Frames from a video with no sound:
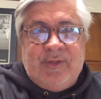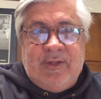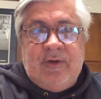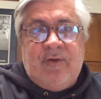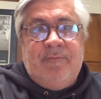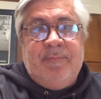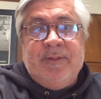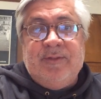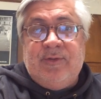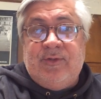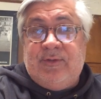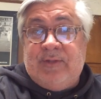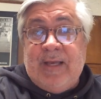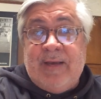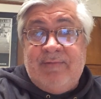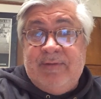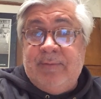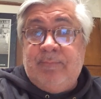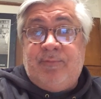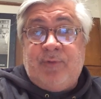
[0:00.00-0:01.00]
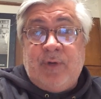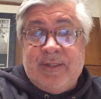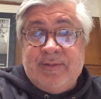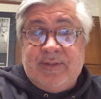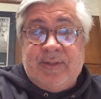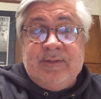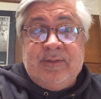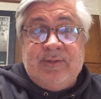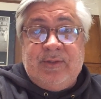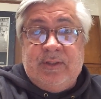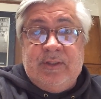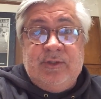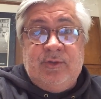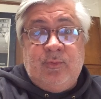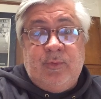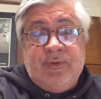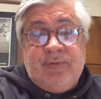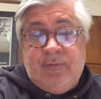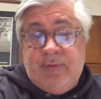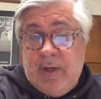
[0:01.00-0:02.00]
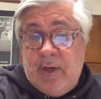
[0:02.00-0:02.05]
there have been 7 presidencies with